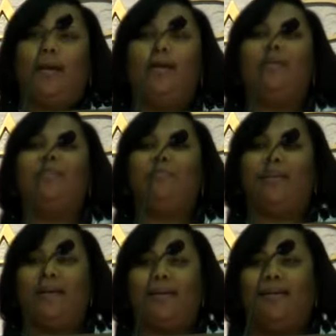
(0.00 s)
and
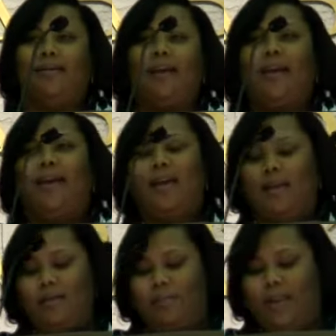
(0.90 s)
complained
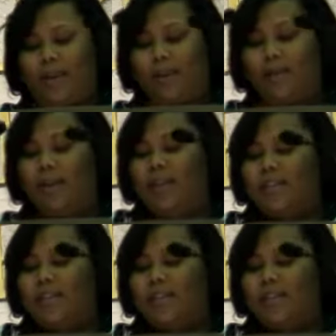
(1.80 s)
and complained